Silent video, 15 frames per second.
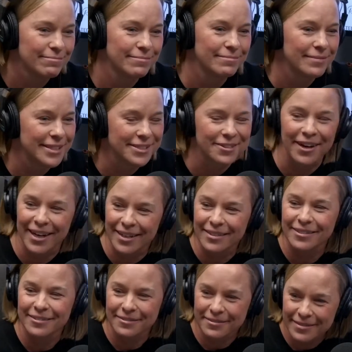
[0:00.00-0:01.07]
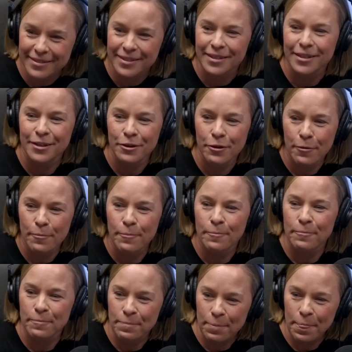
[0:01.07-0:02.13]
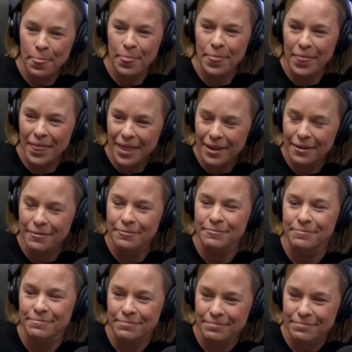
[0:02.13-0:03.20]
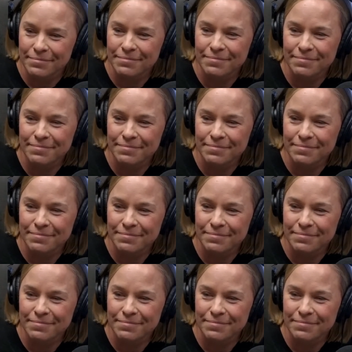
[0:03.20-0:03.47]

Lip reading: And just before she moved to this new neighborhood